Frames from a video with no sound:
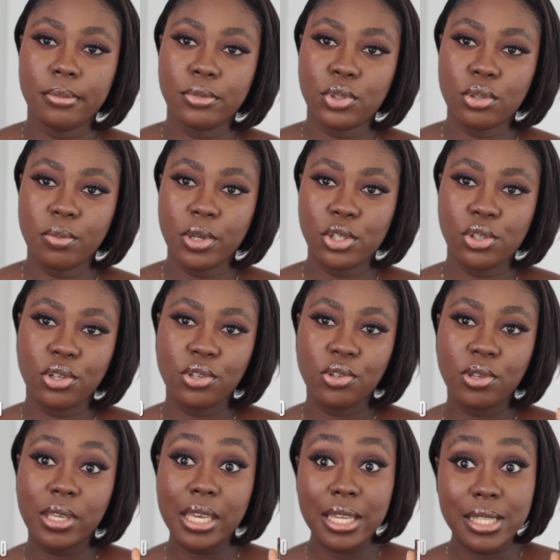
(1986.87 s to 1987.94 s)
So make sure
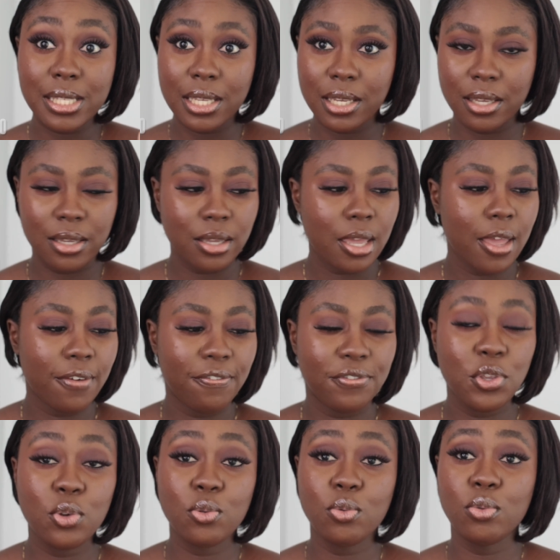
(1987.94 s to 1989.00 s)
you get it. If
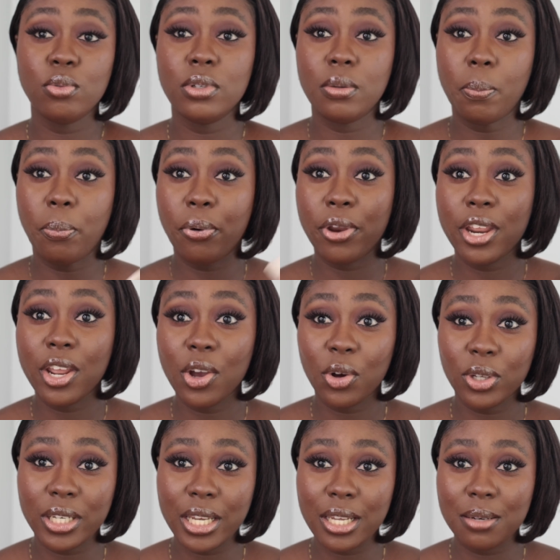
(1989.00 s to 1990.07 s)
you
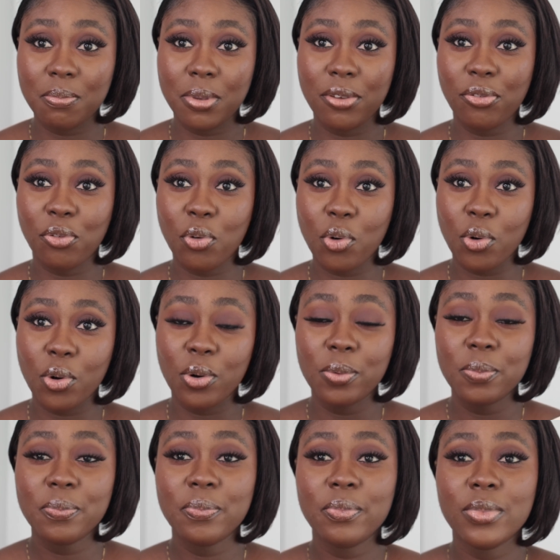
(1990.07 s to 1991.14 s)
pre-ordered
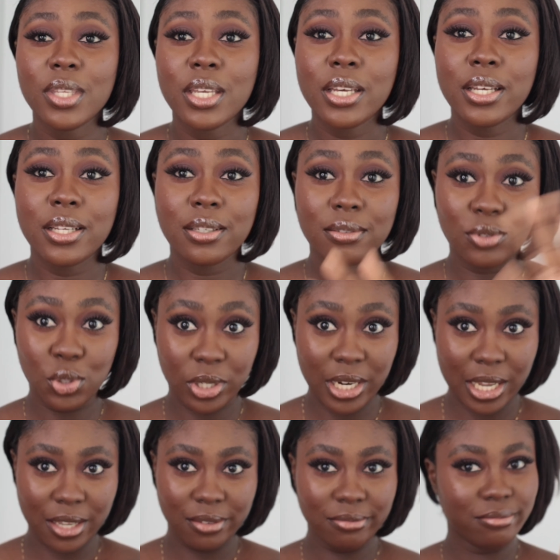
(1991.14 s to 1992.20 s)
before
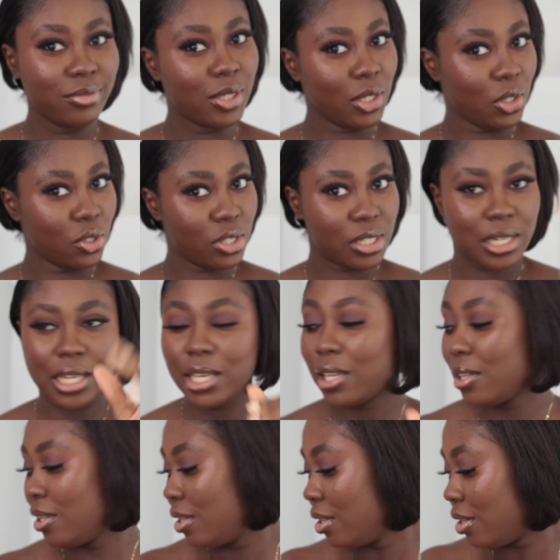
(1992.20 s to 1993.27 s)
today, the launch
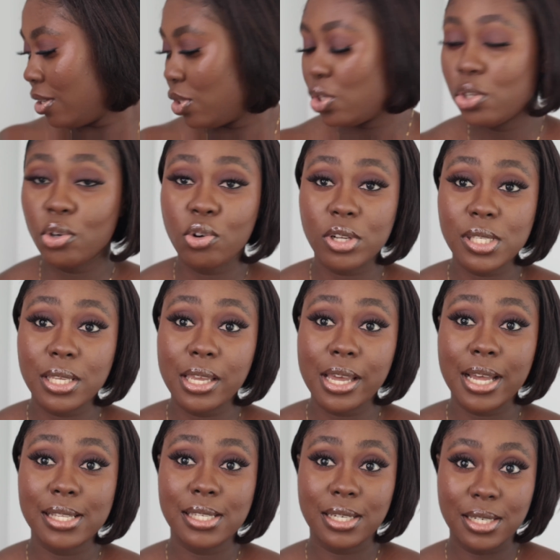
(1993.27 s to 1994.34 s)
day, you got it
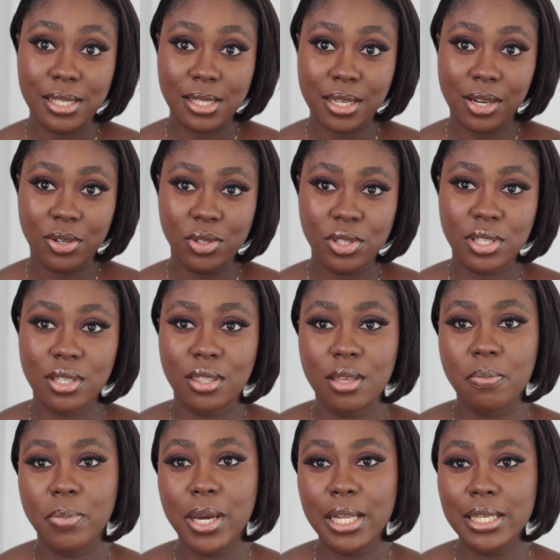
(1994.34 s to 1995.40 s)
at a discount. The
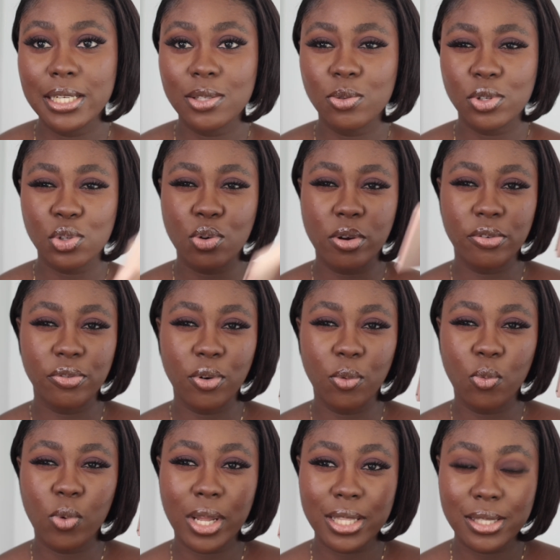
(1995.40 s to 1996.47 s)
palette was going for
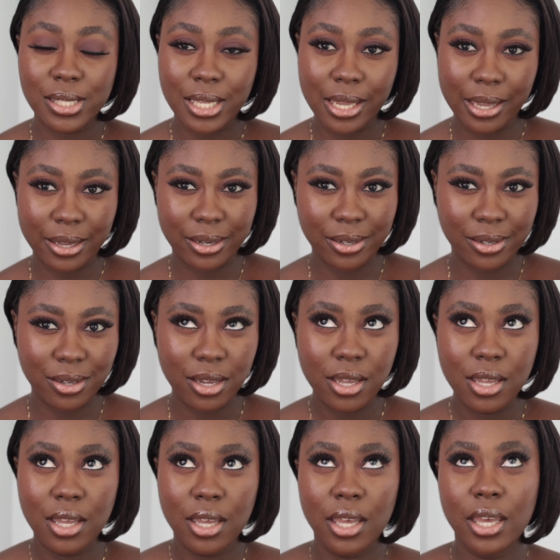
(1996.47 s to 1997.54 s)
110
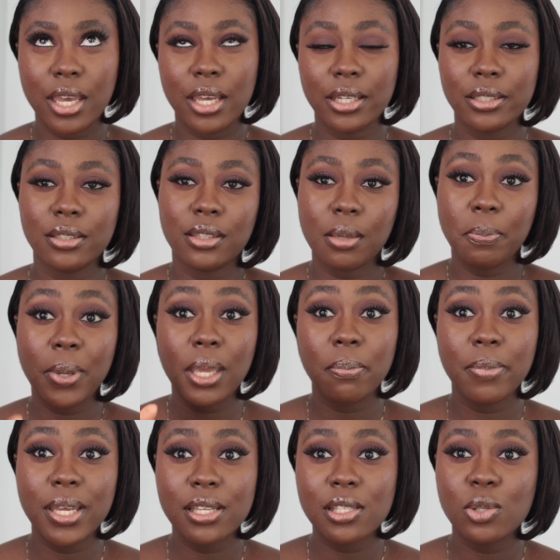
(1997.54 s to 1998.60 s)
and the
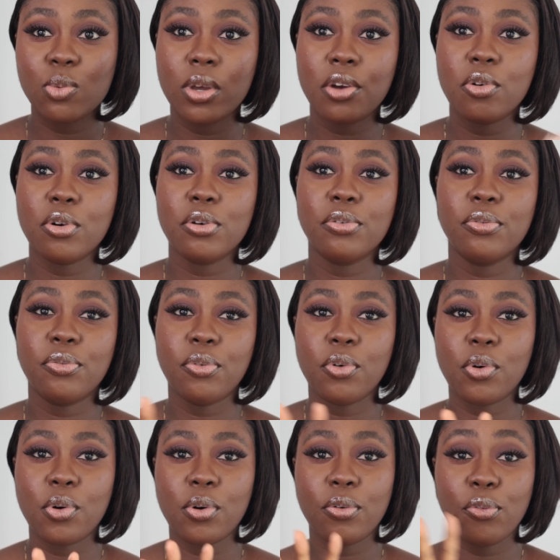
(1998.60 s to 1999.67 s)
pigments were going
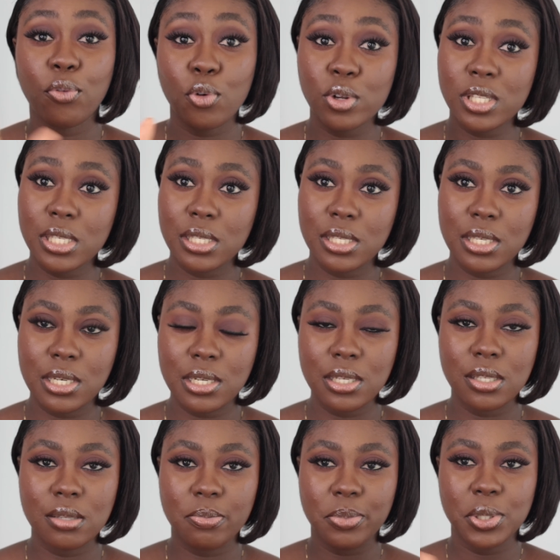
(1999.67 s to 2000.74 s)
for 40
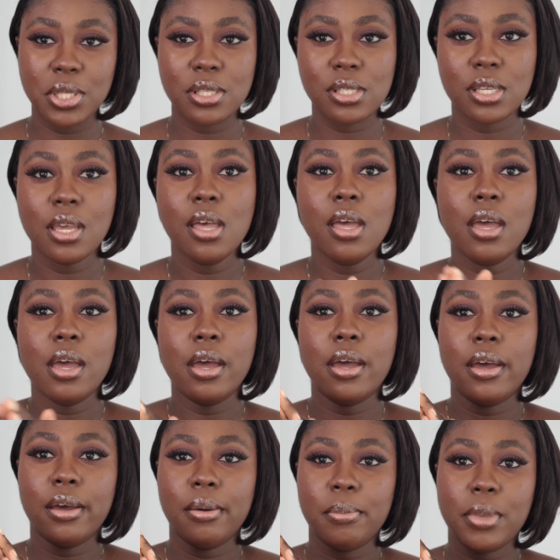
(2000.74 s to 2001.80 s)
cedis. But
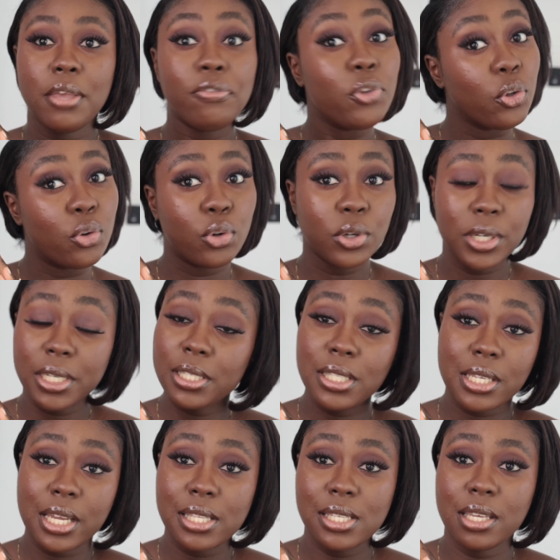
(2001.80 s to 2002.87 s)
if you
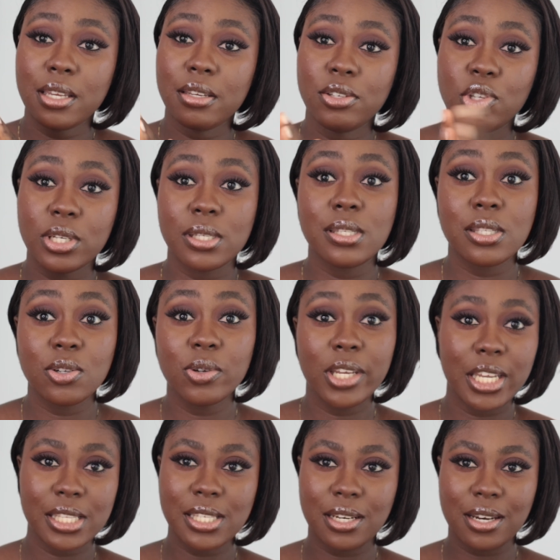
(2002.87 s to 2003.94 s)
couldn't get it, you can still
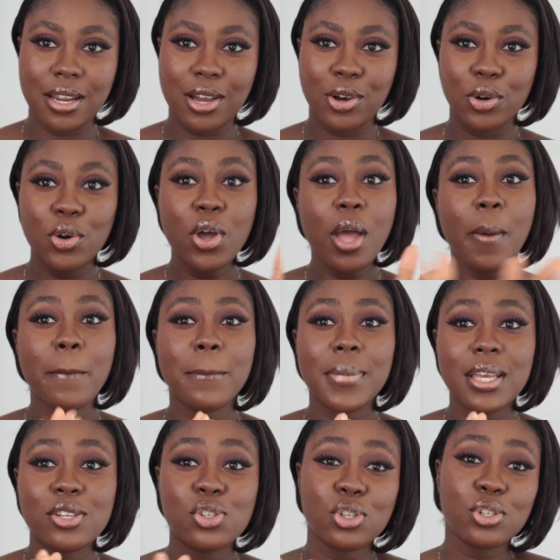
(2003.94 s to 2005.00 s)
get it now.
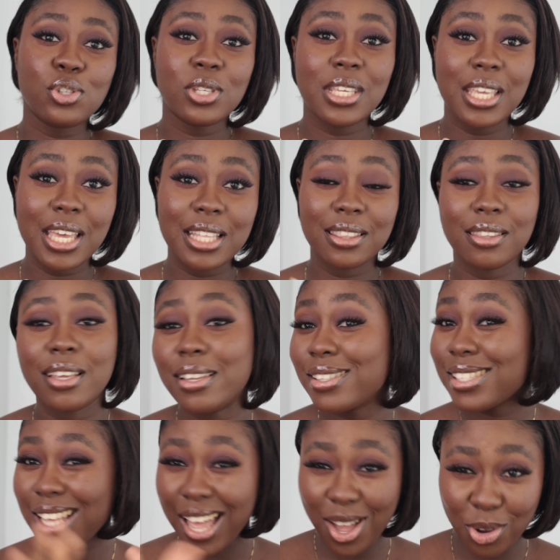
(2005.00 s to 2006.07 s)
Make sure to get the
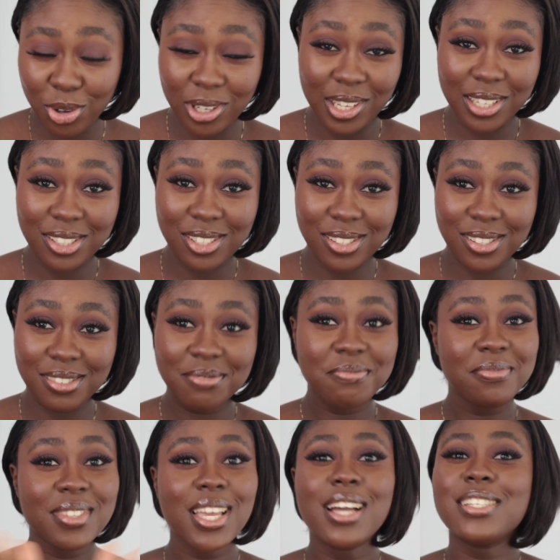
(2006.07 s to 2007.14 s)
entire collection.
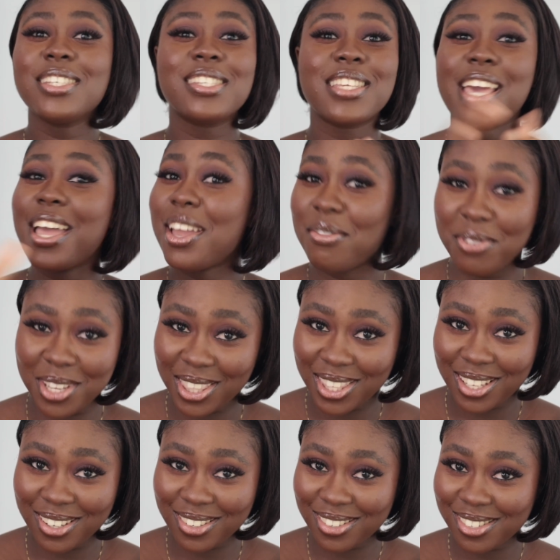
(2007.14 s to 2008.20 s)
Just get
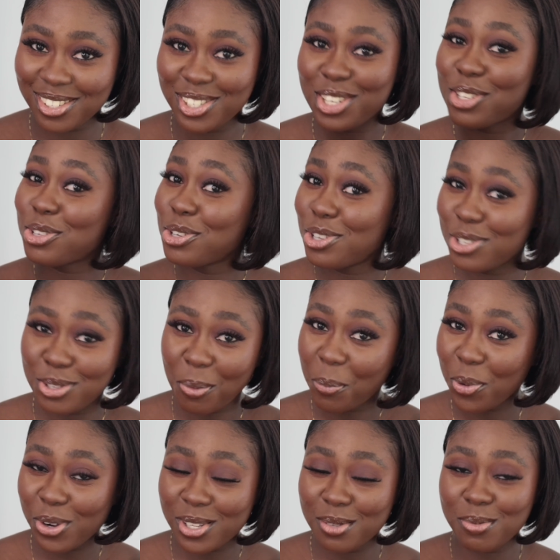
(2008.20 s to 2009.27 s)
everything, just so you
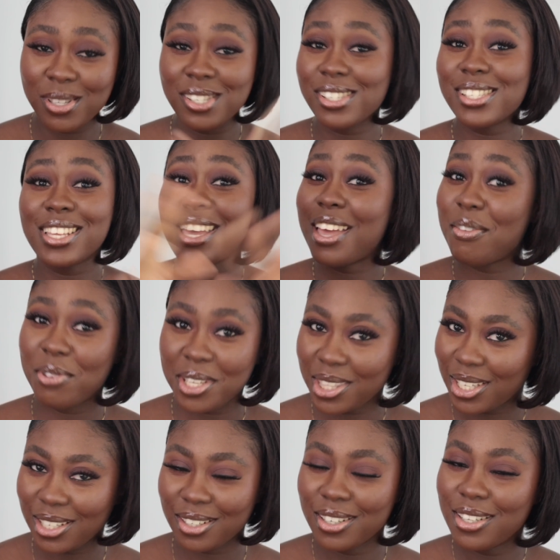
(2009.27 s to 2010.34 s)
support me. Just get
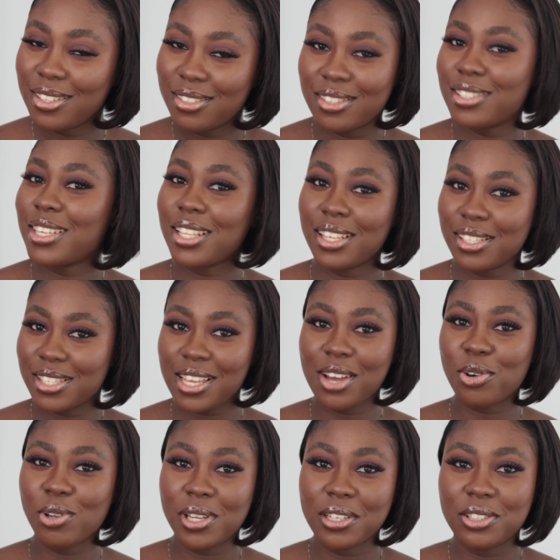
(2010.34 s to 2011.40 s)
everything. Just get the
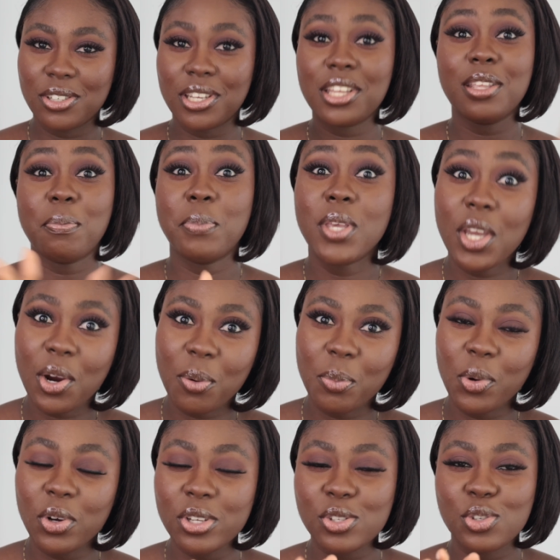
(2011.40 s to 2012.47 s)
entire collection. Get the PR
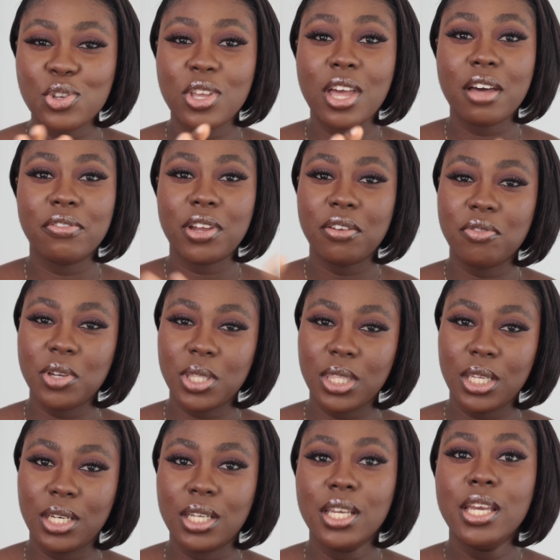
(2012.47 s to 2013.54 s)
box so you have
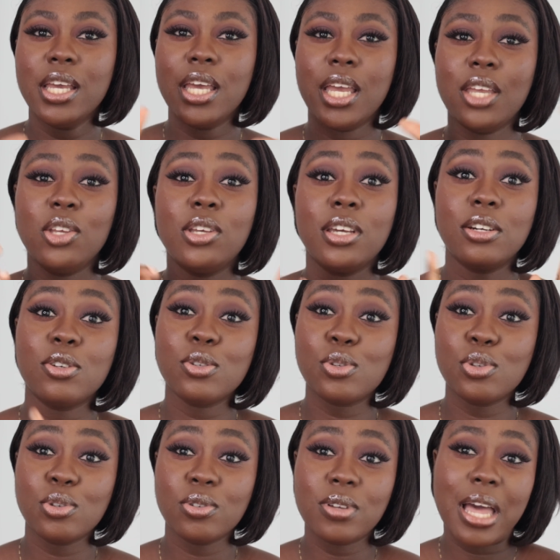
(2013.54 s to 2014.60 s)
everything, and you can
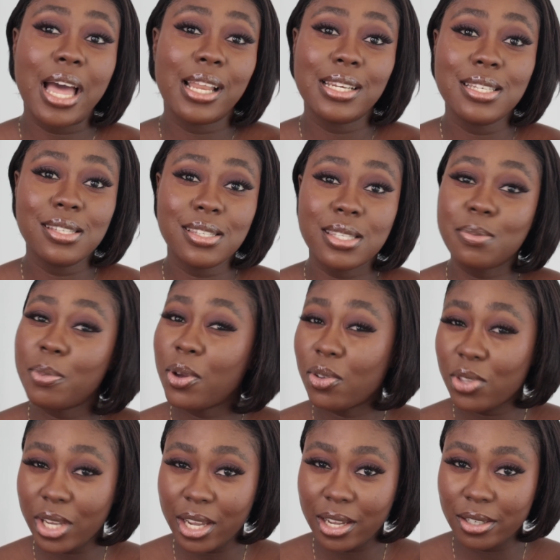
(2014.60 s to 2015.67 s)
also at least smell
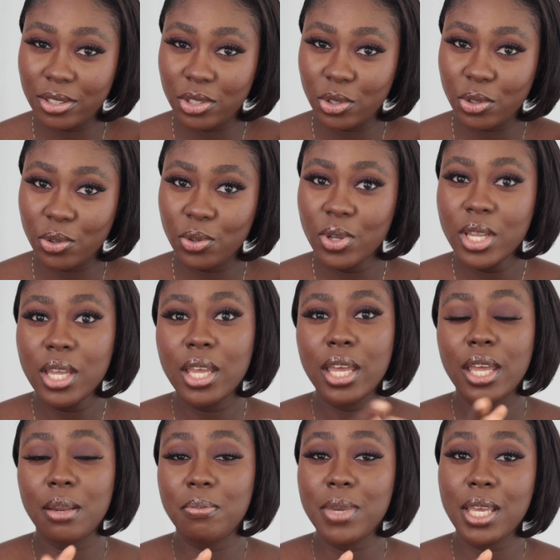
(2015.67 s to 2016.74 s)
the candle
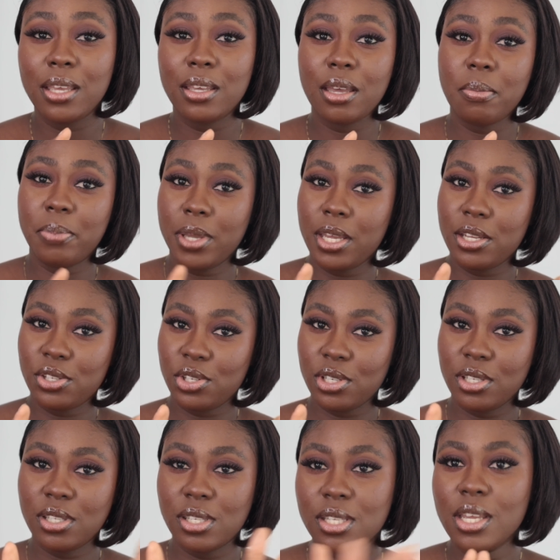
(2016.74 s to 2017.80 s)
and make a
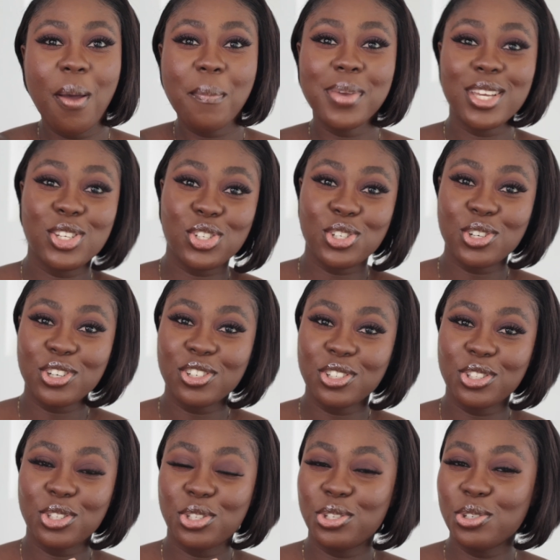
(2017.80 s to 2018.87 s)
purchase. Make sure
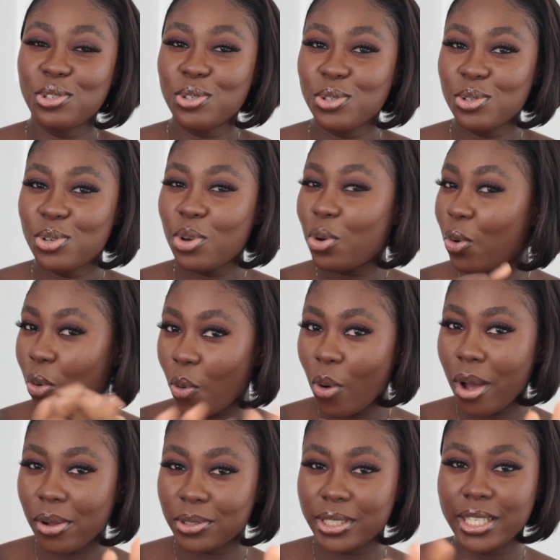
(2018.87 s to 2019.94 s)
to go
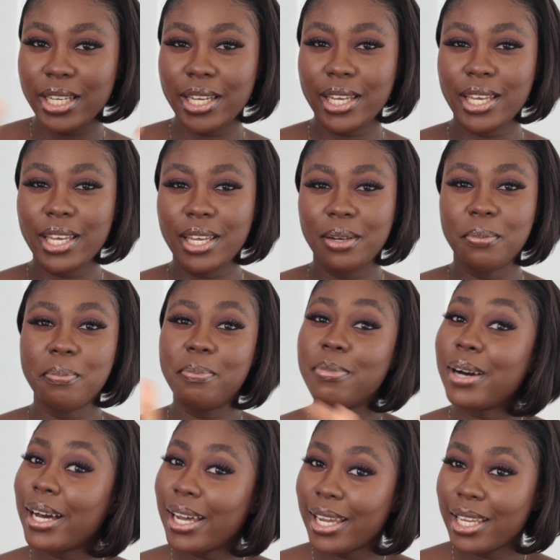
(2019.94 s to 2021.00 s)
out there and
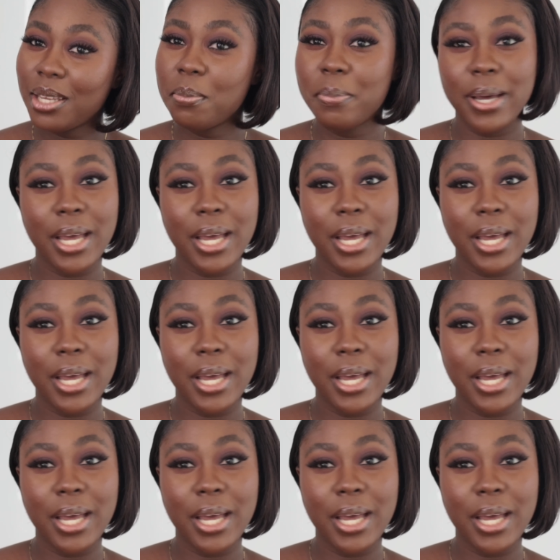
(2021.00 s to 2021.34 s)
buy.